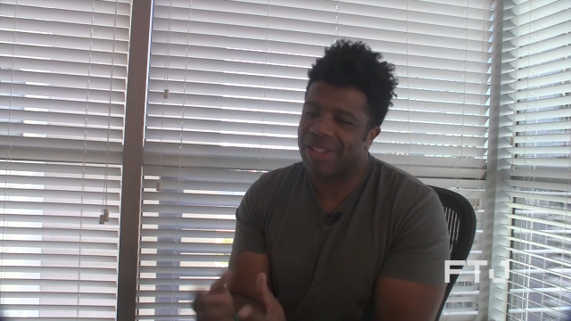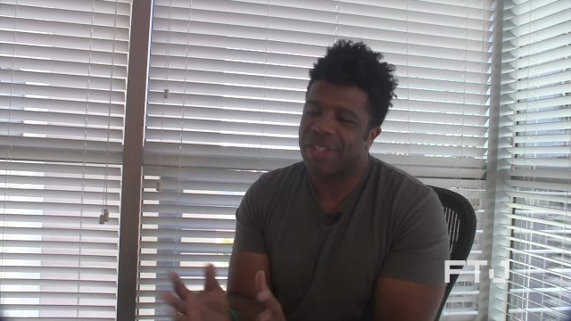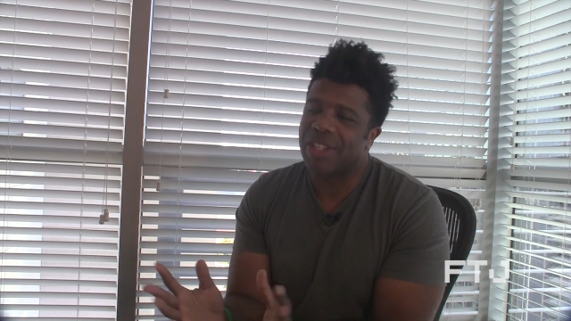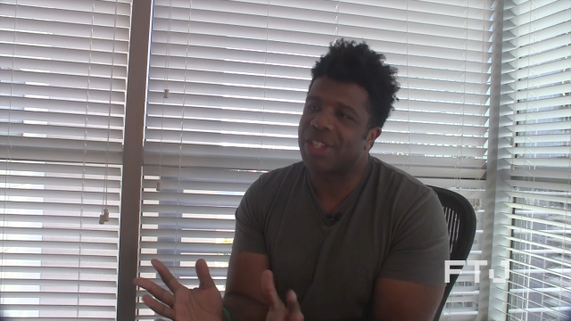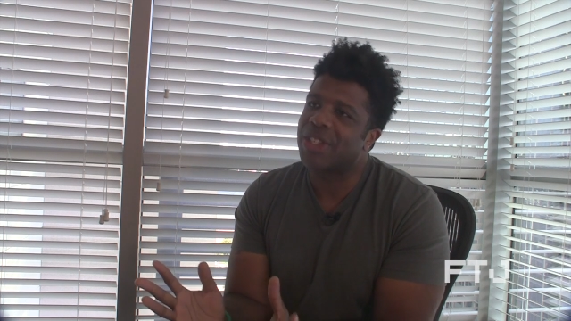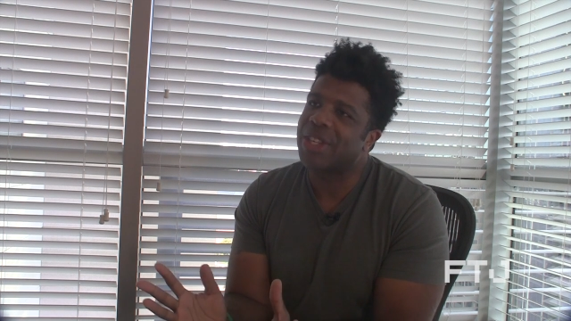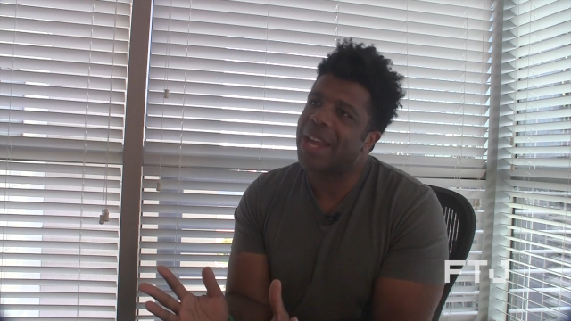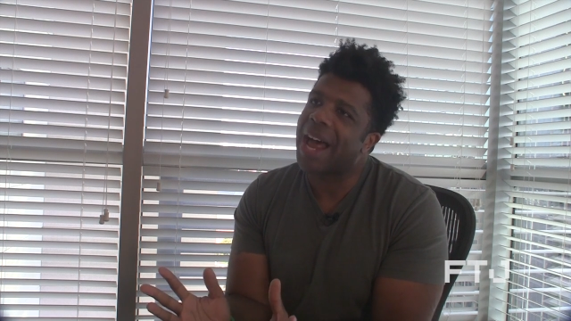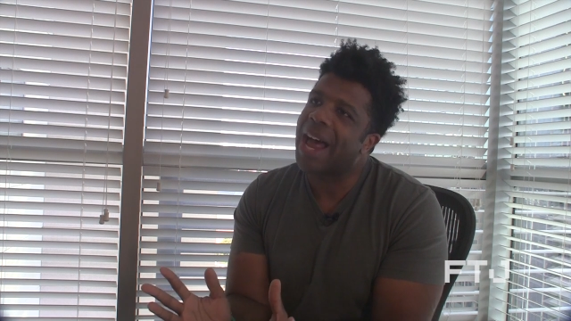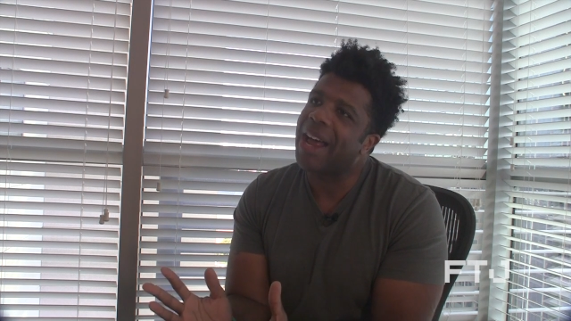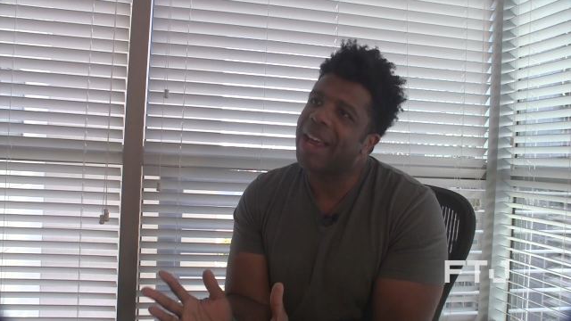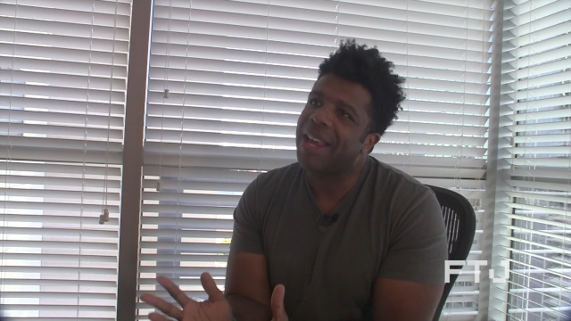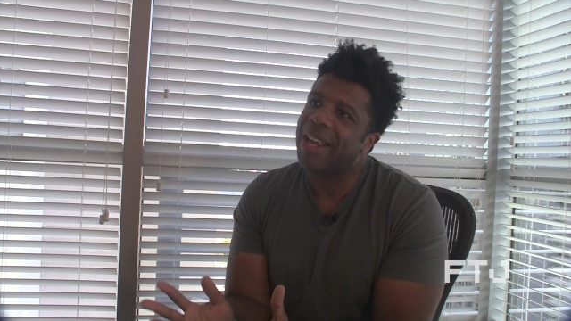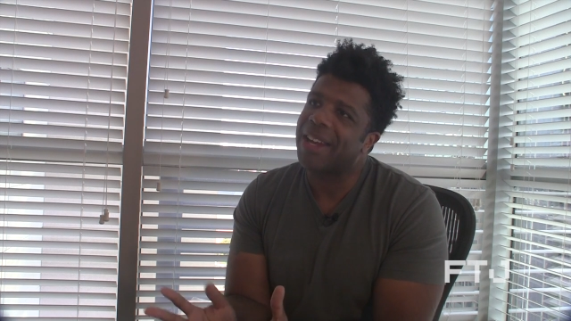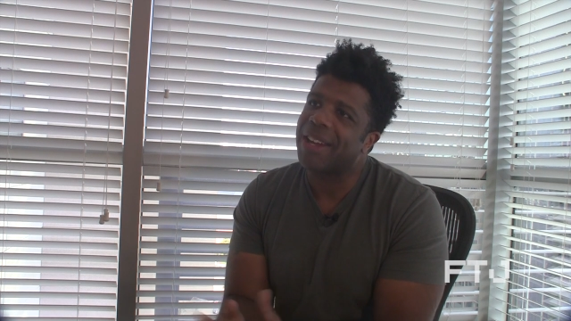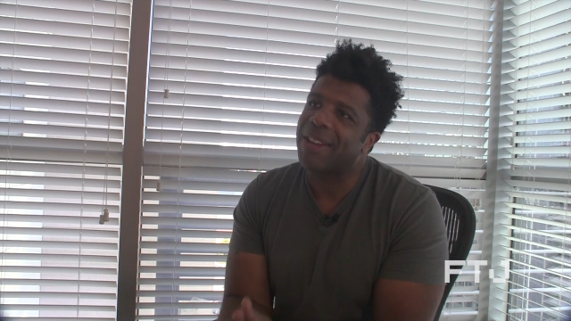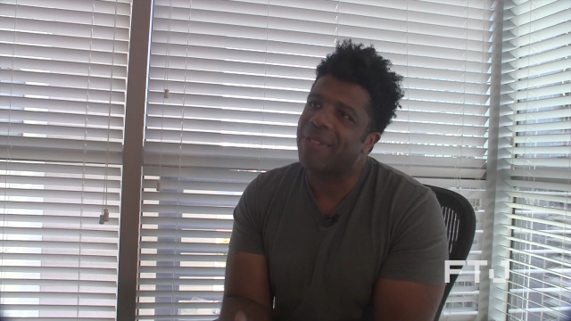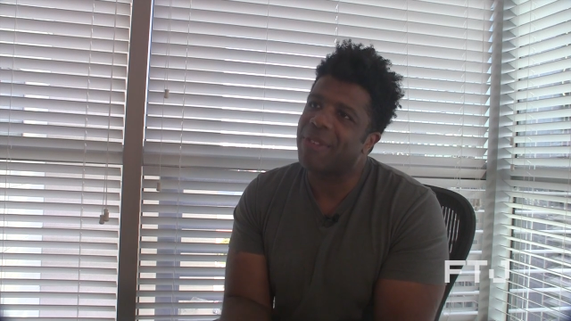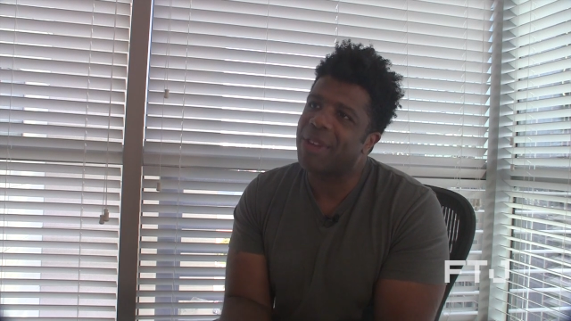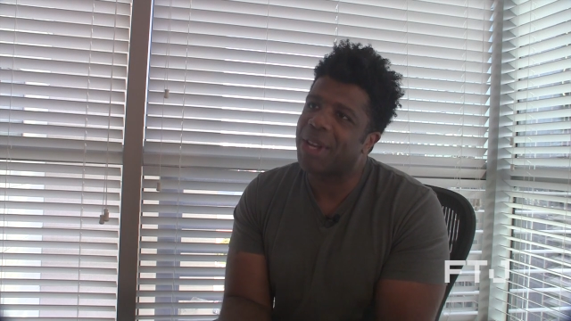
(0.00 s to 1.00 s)
just not
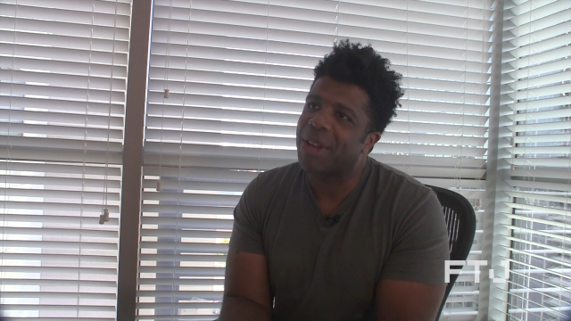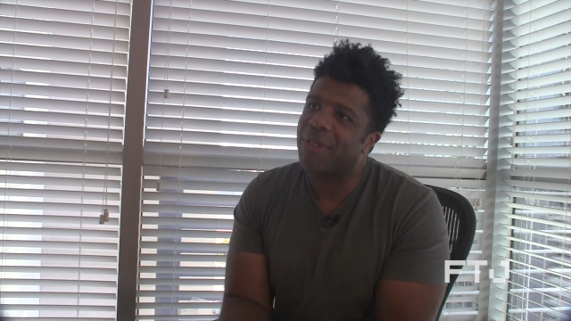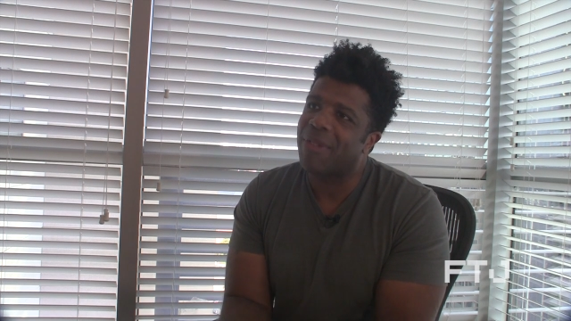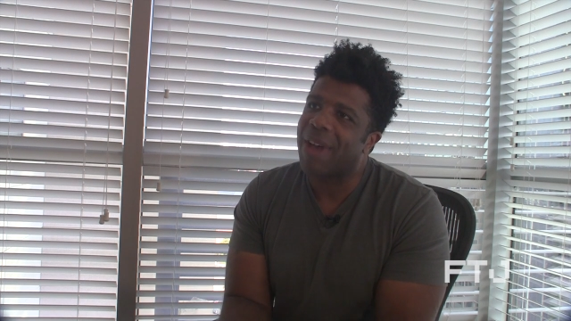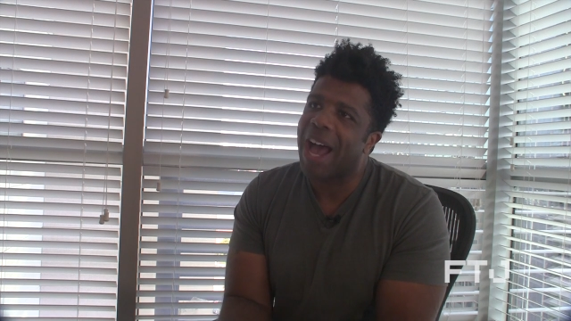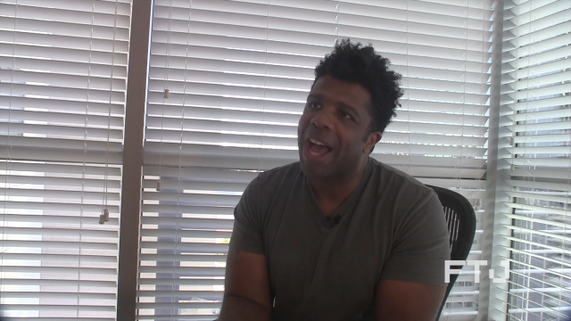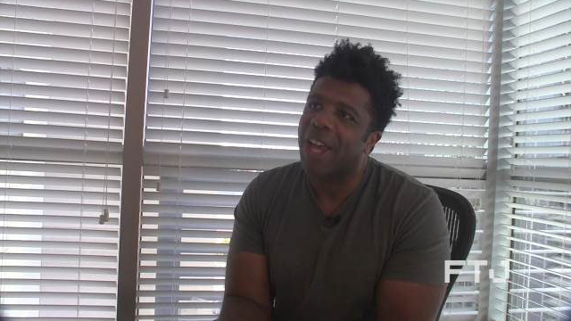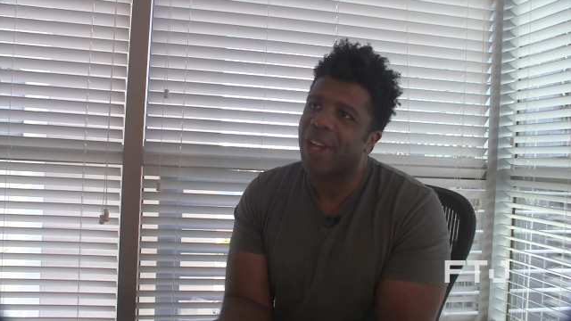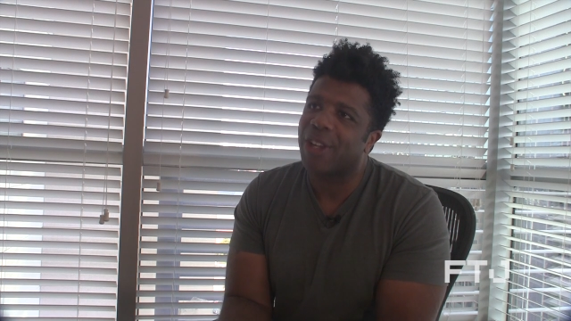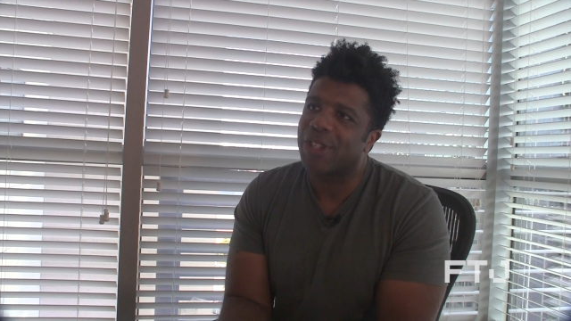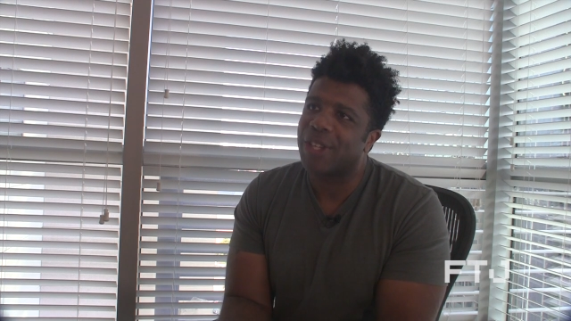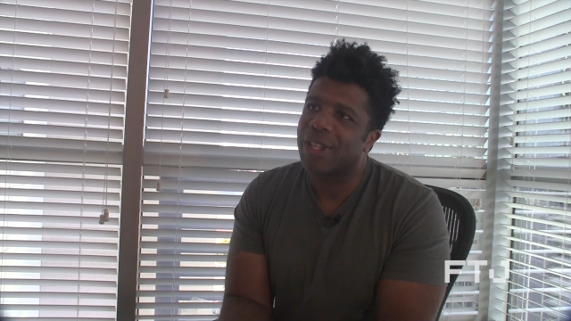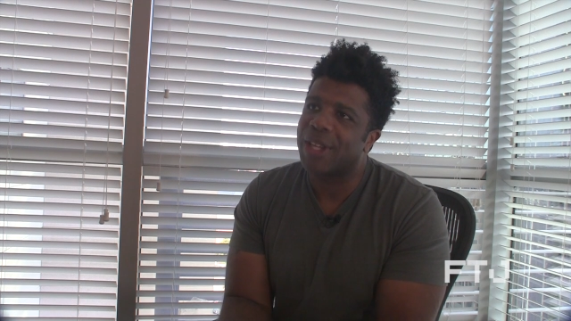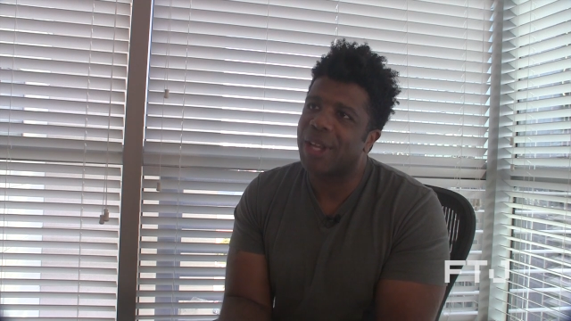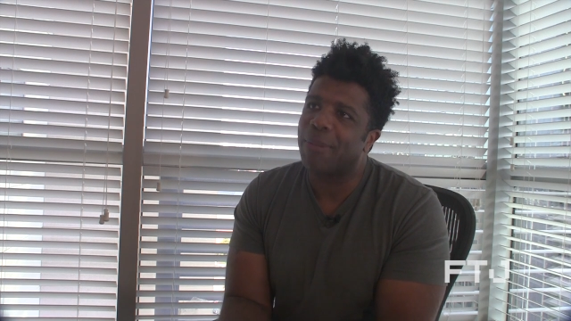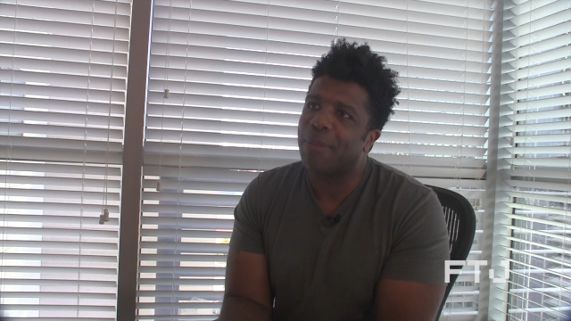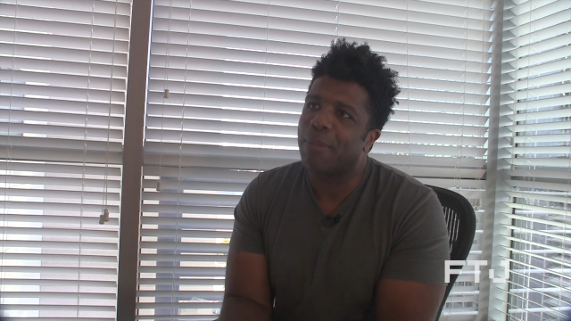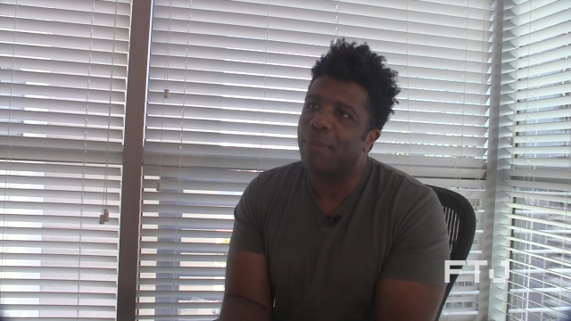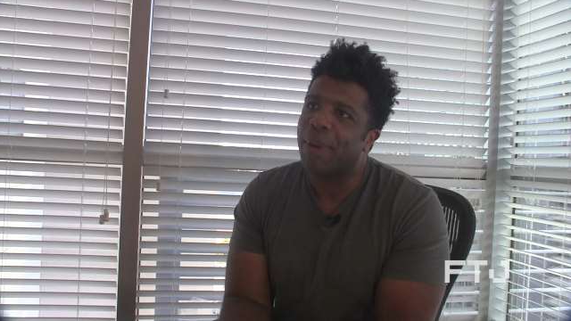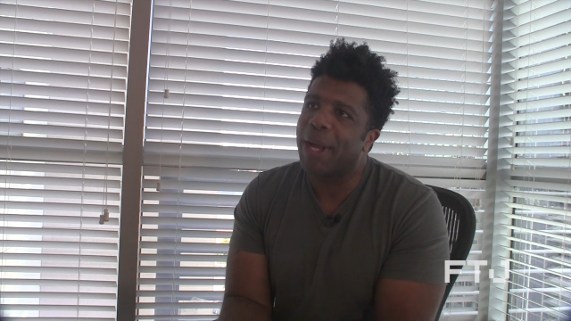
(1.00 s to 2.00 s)
any value to
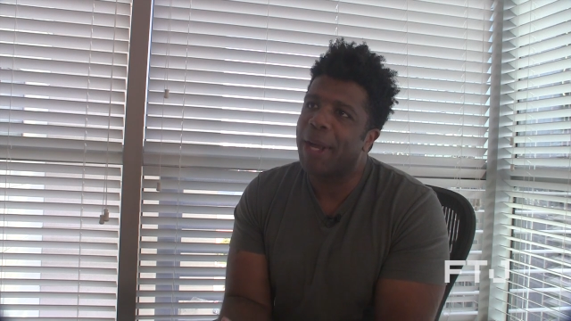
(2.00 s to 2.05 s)
them.